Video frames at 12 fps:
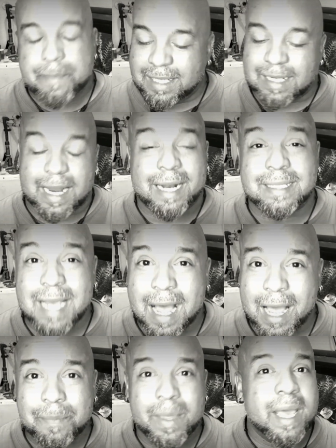I mean, it's a lot of
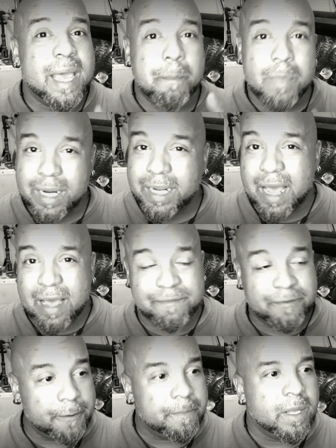time, money,
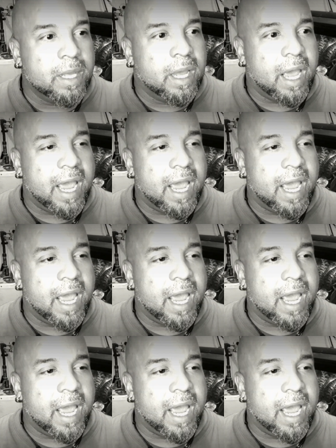effort,